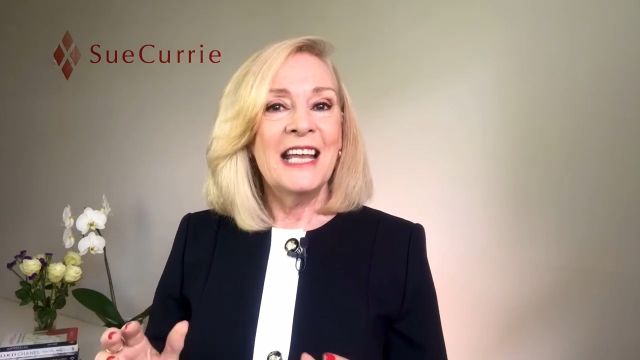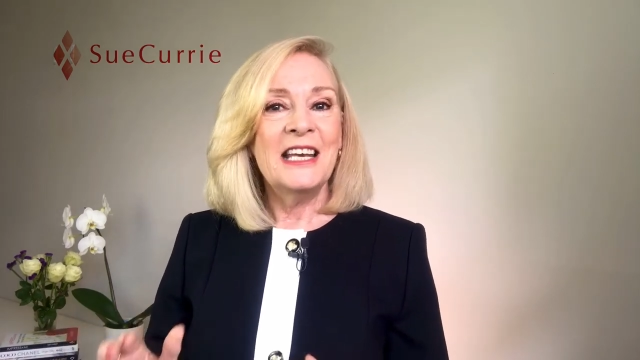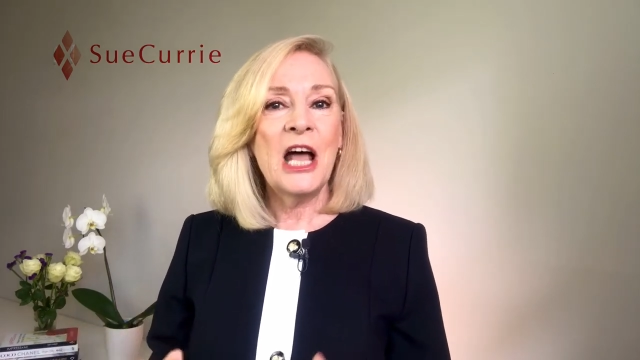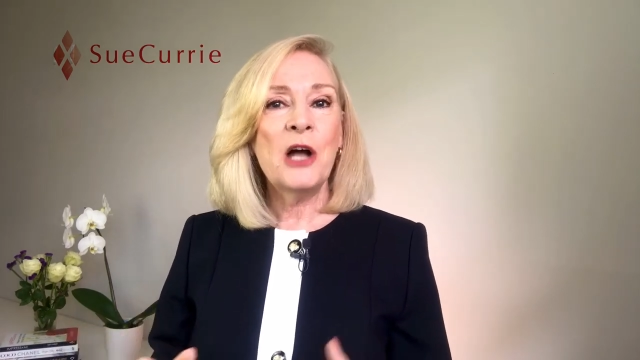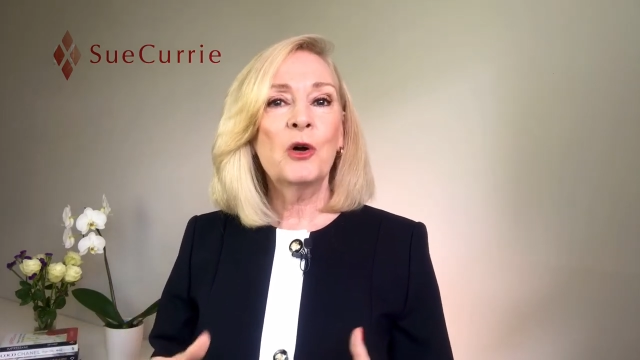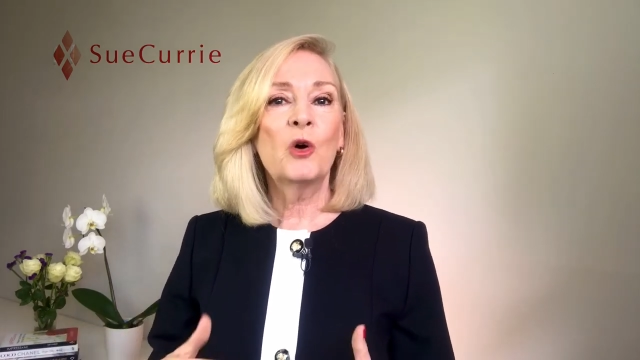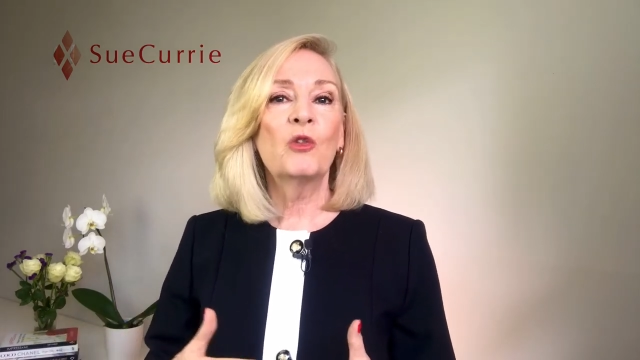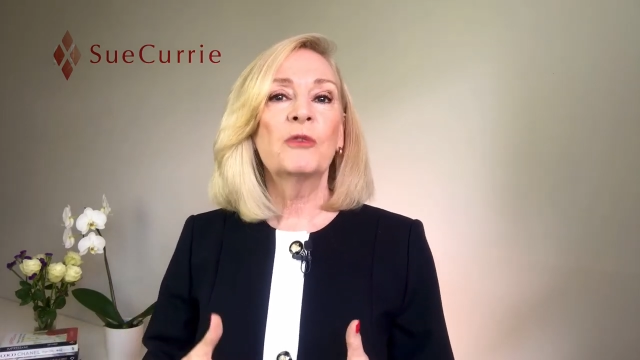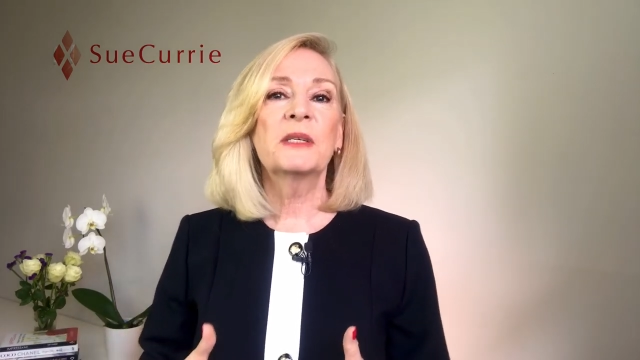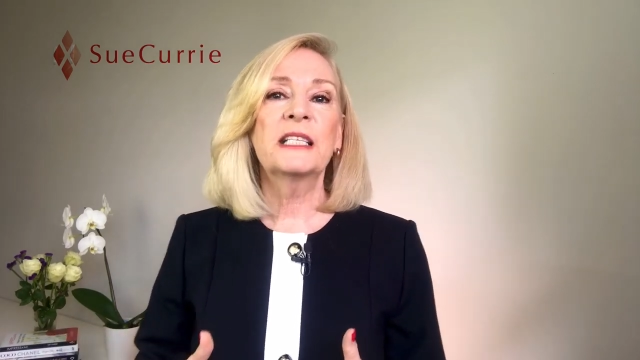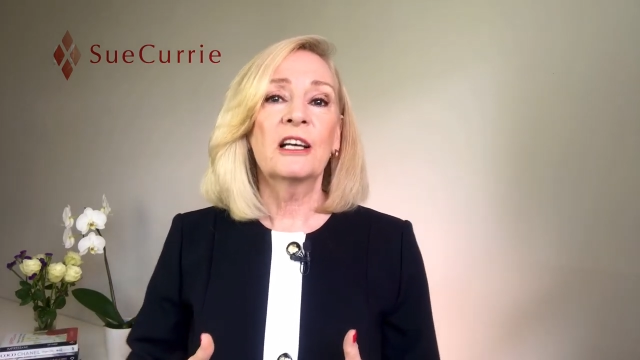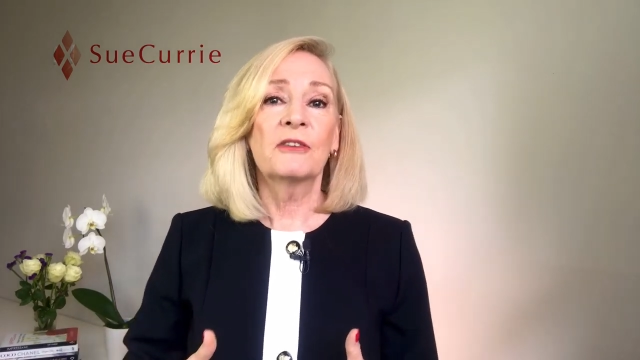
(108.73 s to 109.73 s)
now call
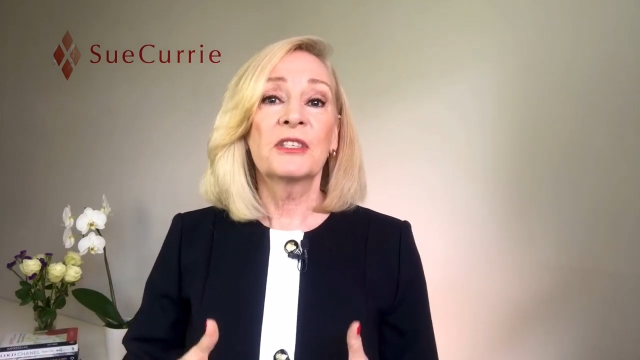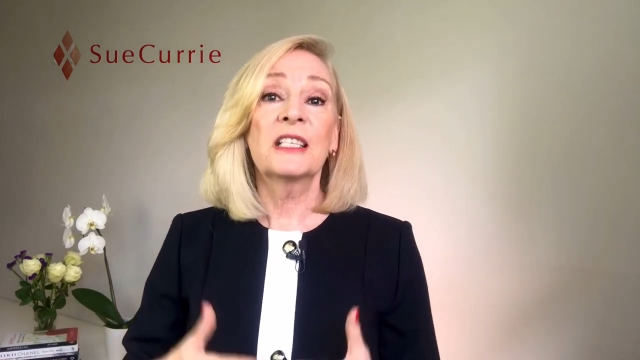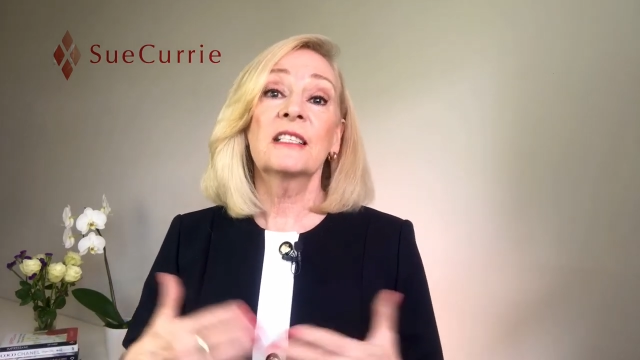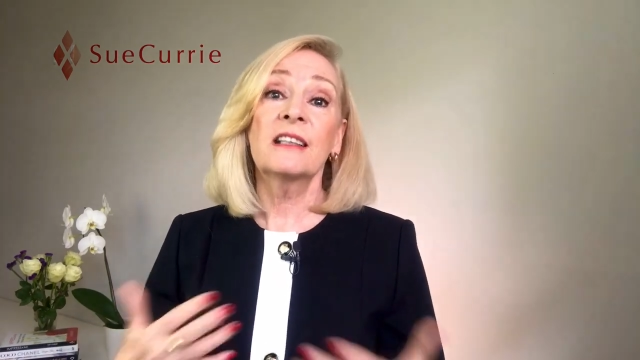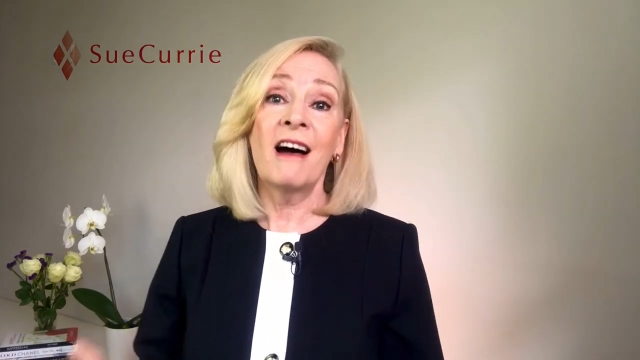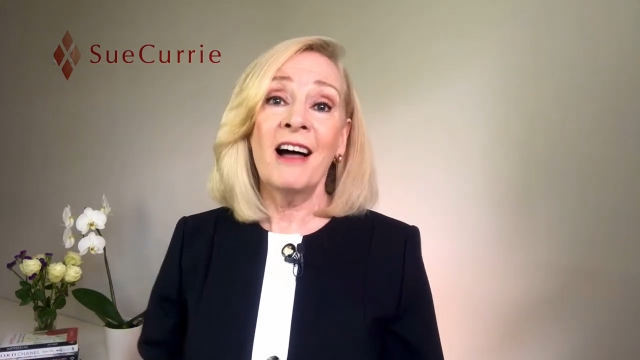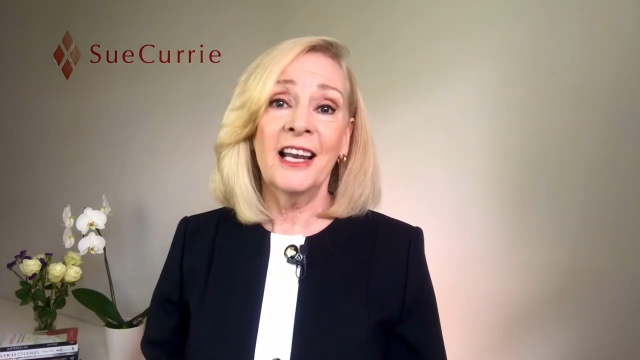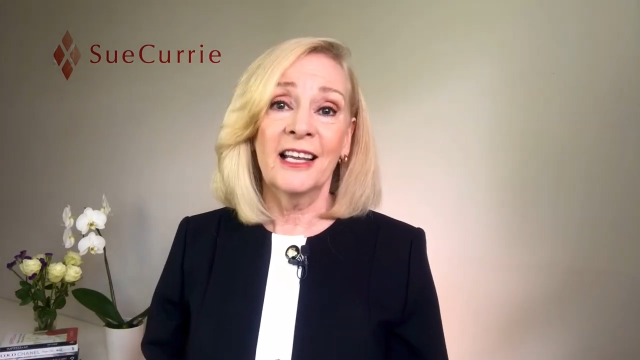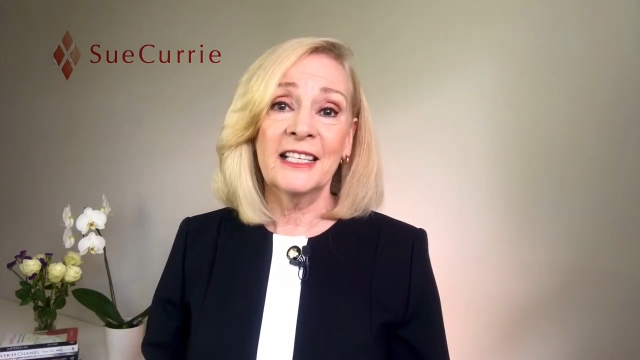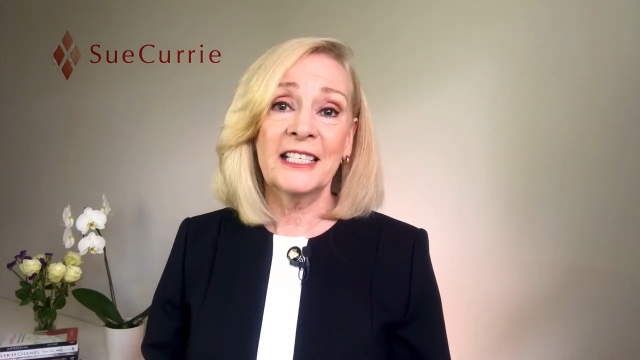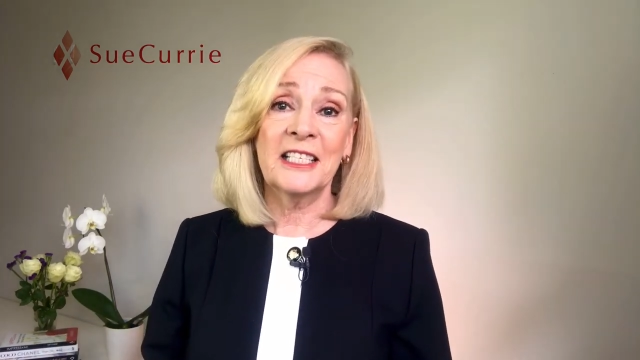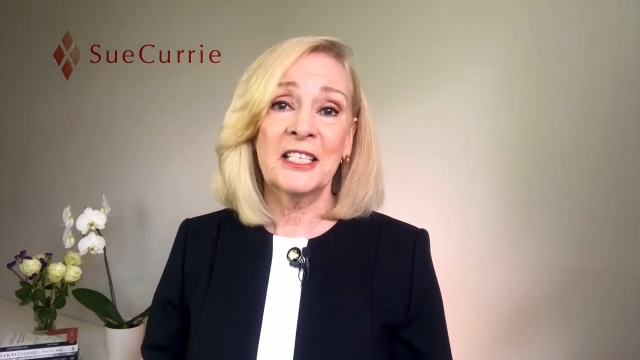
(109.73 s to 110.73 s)
themselves
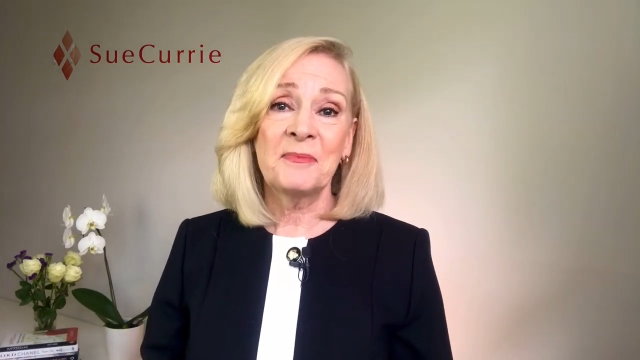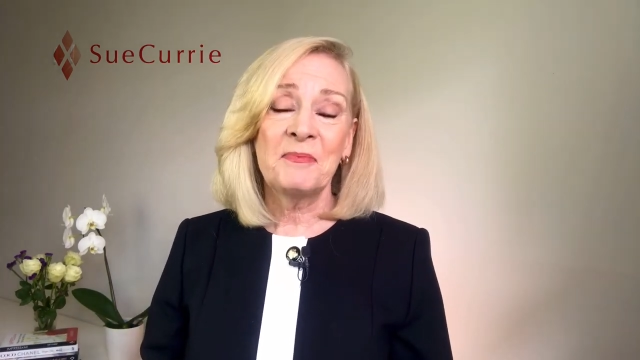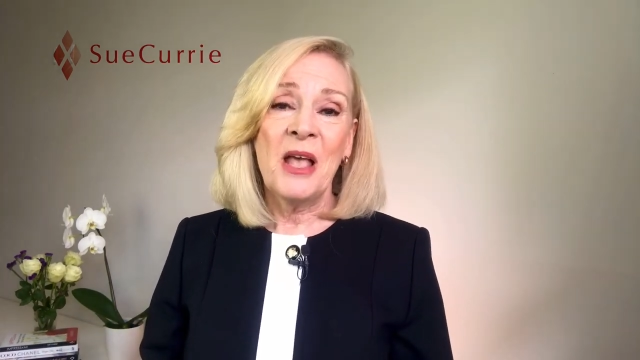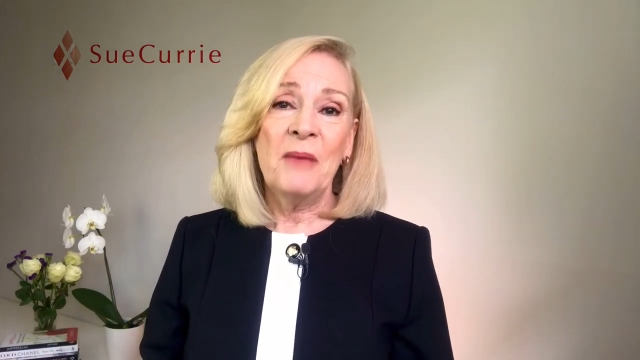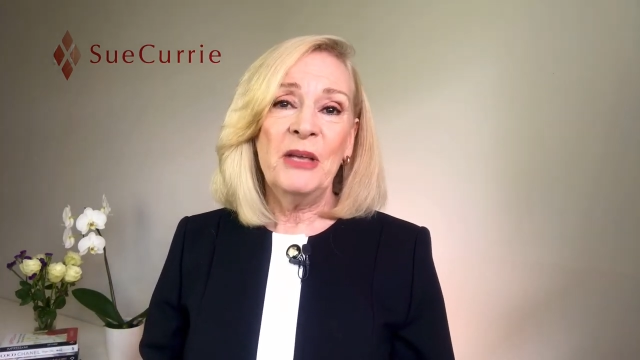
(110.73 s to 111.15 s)
stylists,